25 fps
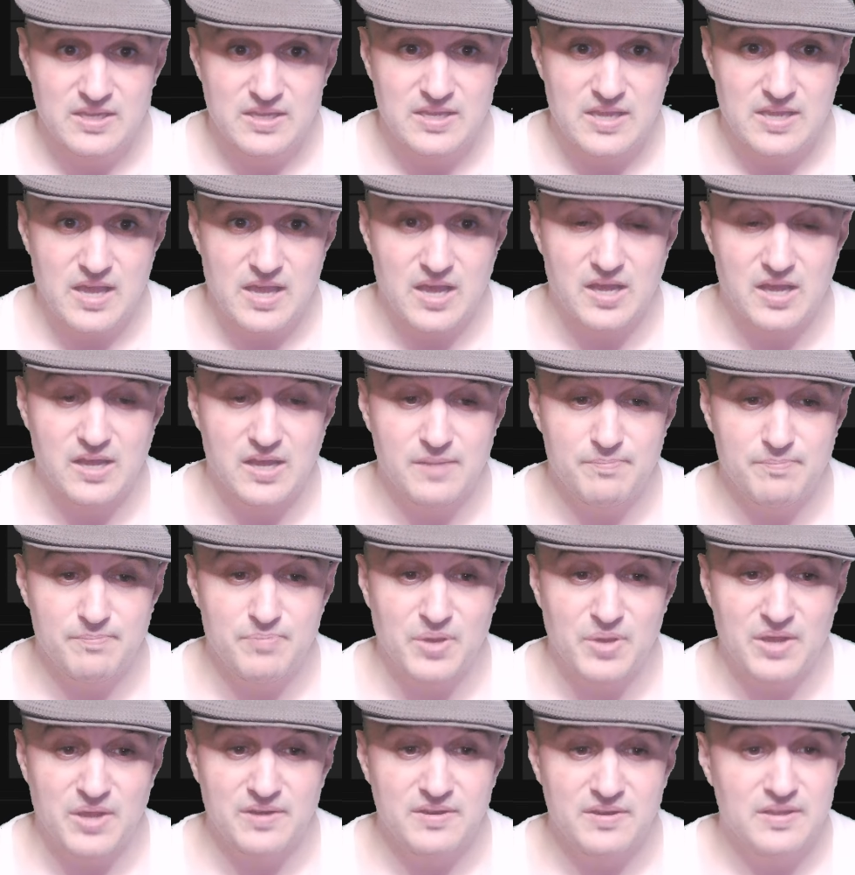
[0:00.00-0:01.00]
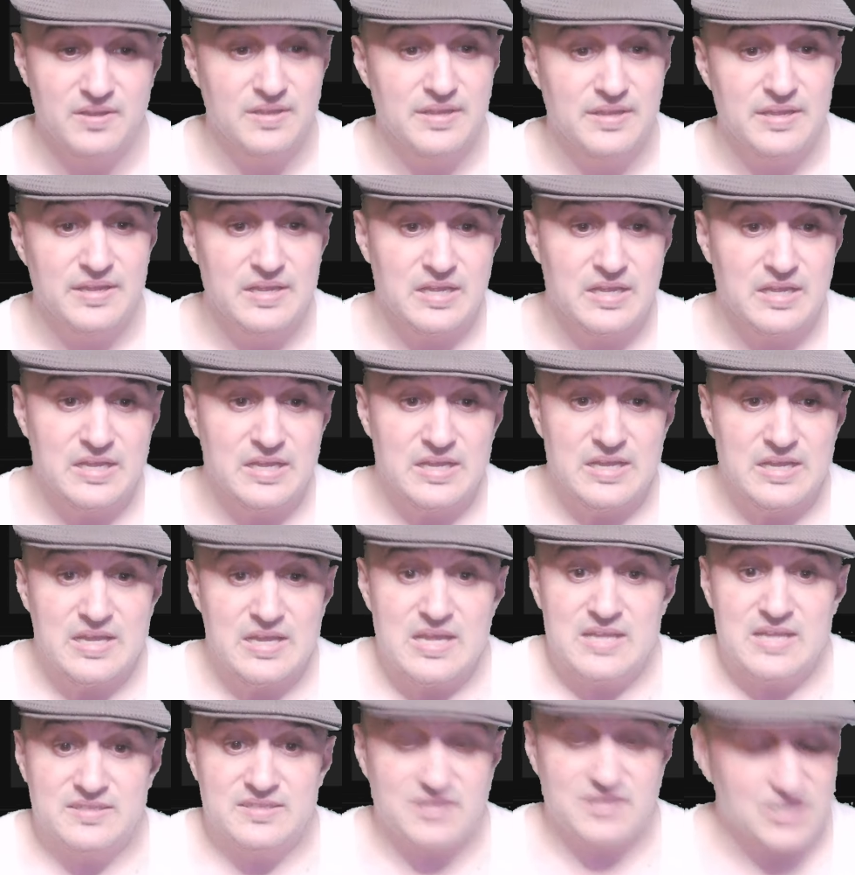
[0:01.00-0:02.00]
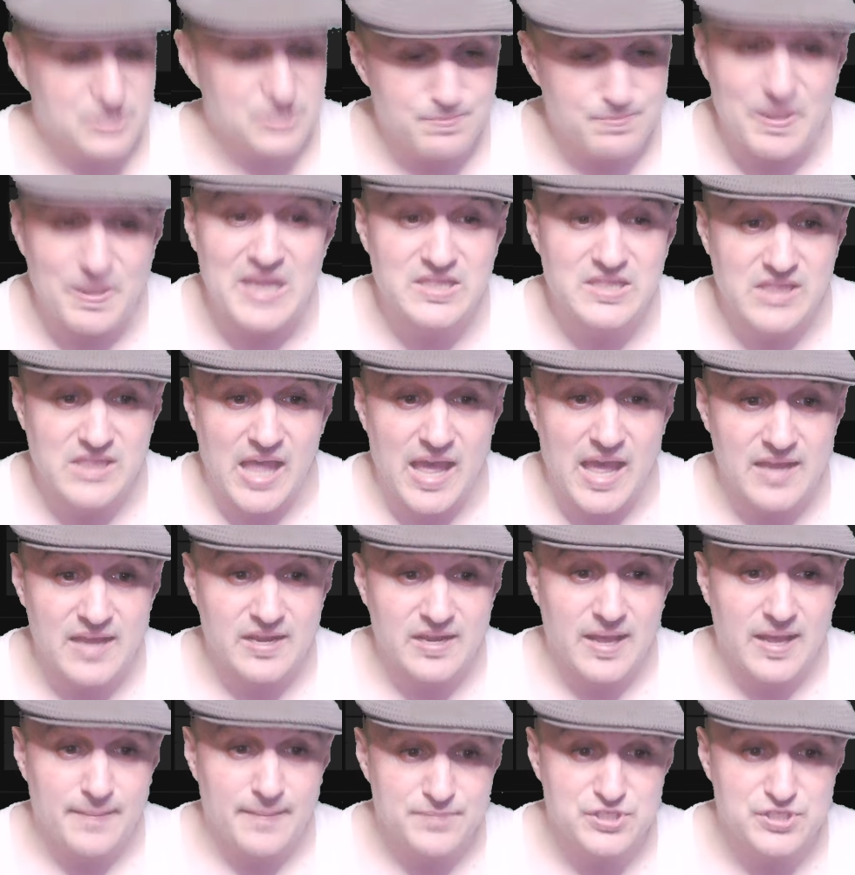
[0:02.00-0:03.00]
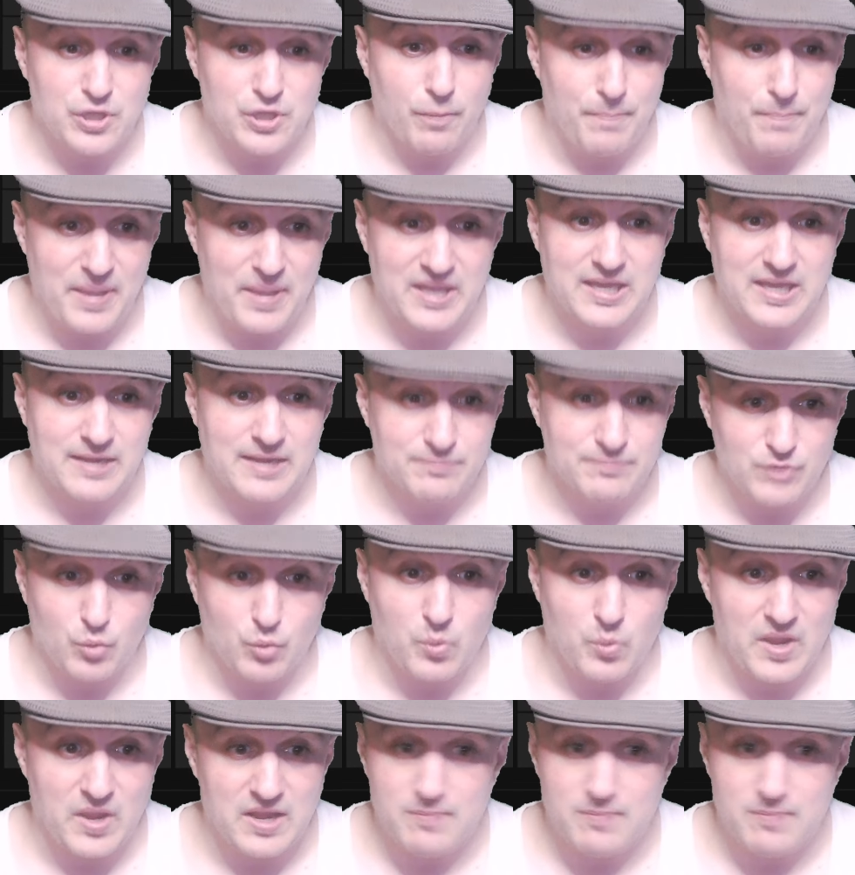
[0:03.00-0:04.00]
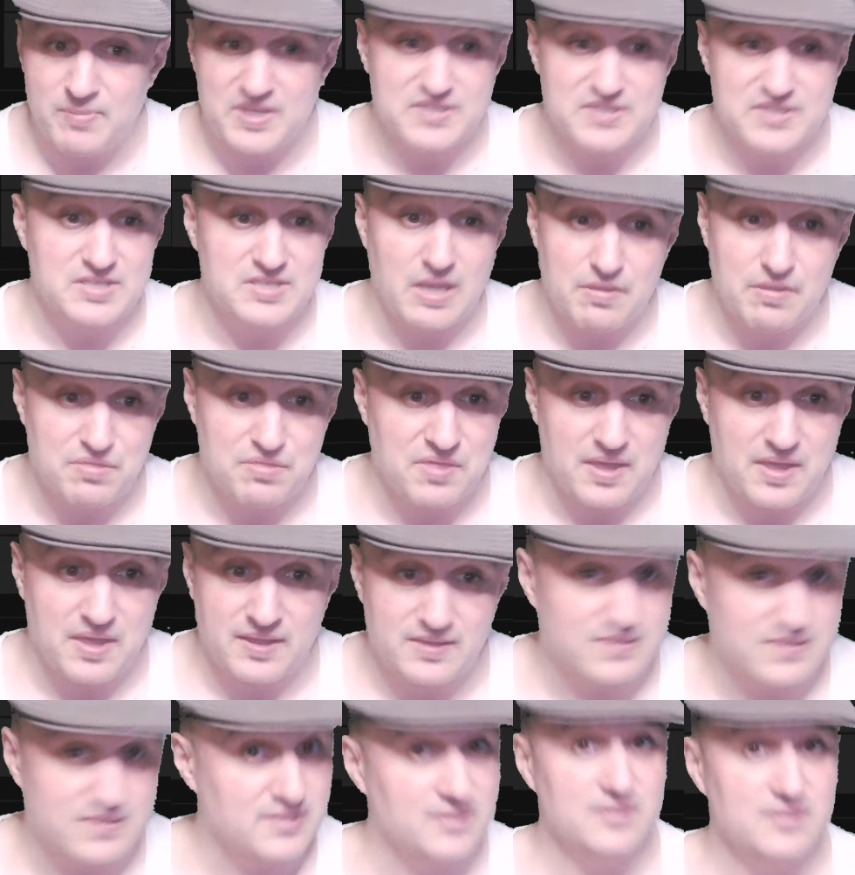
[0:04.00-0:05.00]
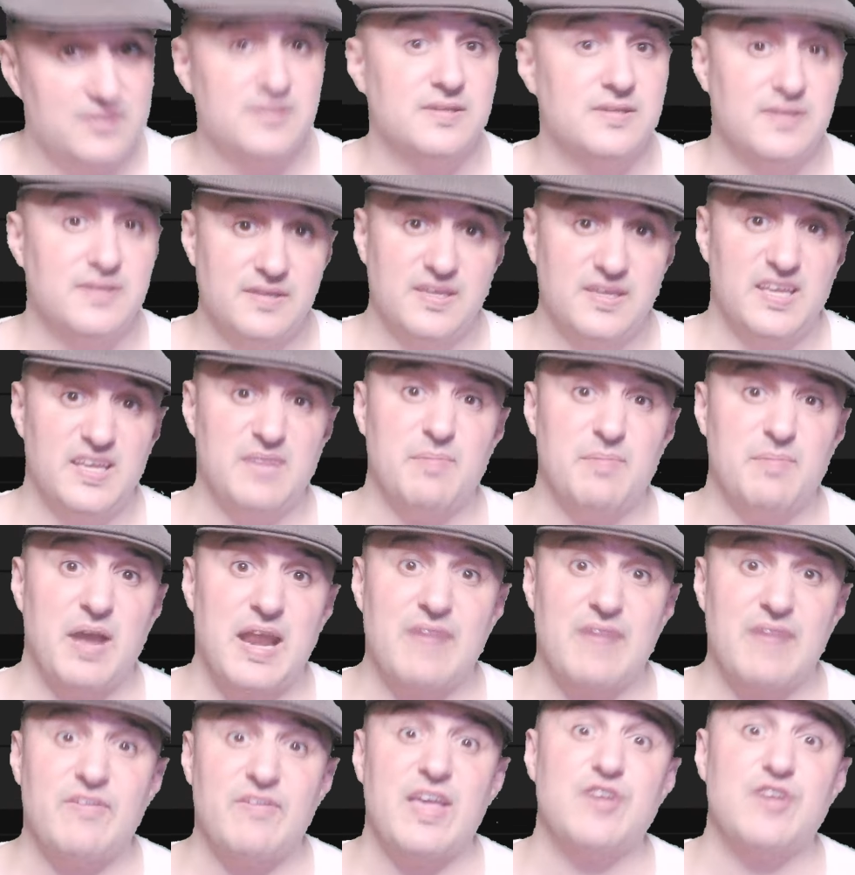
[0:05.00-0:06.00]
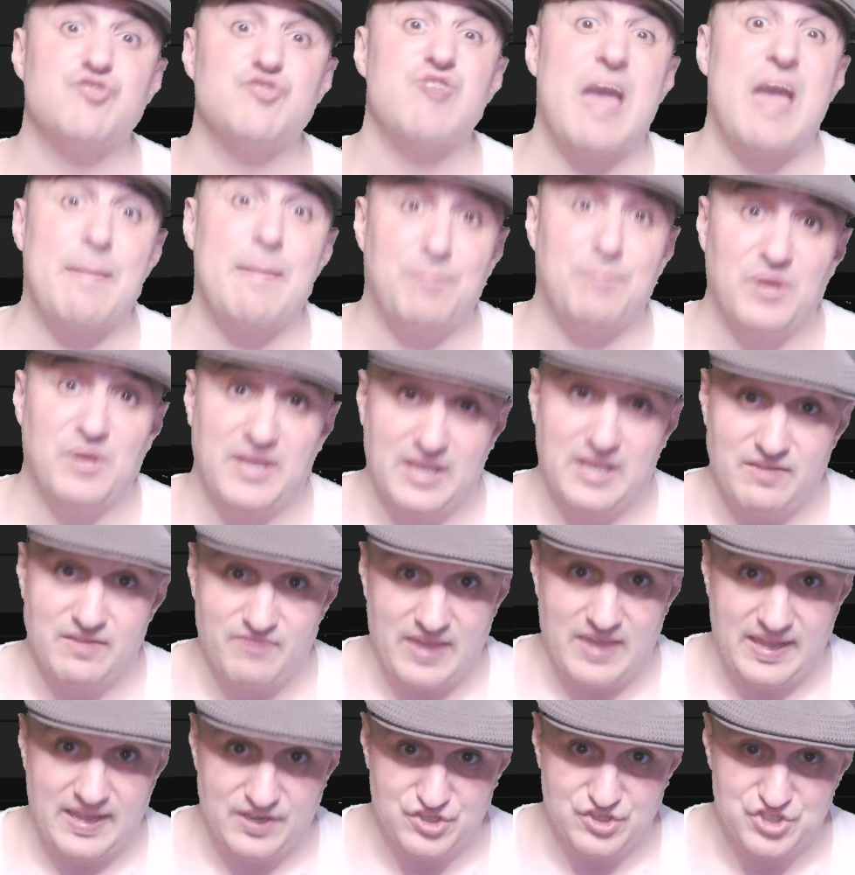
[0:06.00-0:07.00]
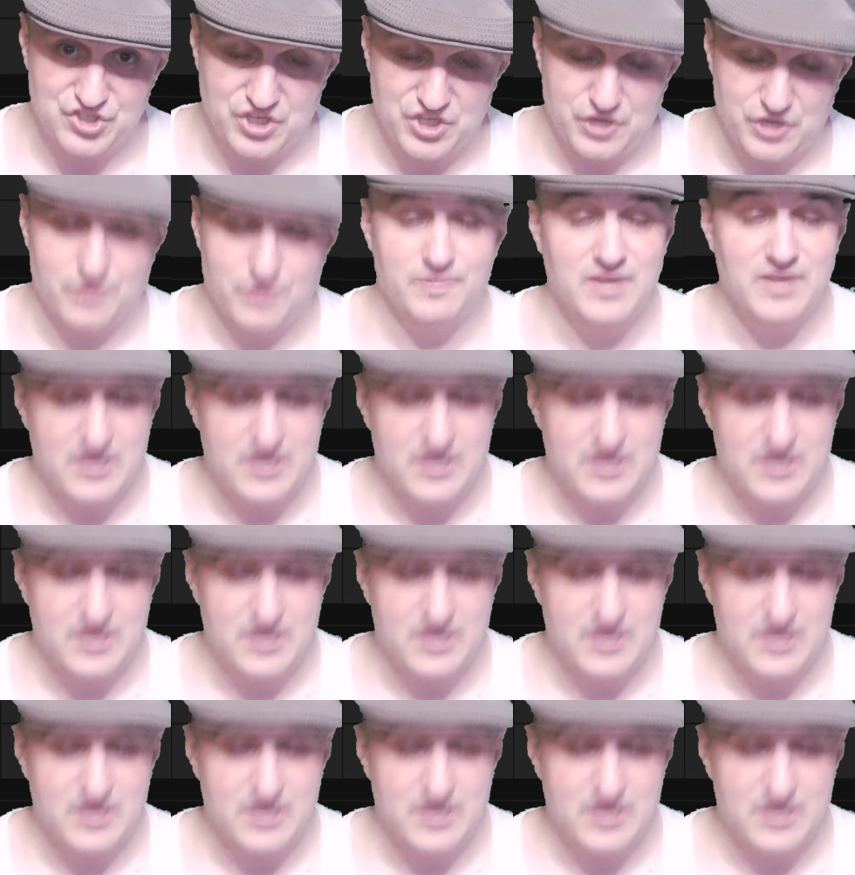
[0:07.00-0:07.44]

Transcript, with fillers: Uh, but despite that, I'm still picking him to win because I think he might have a grappling advantage here.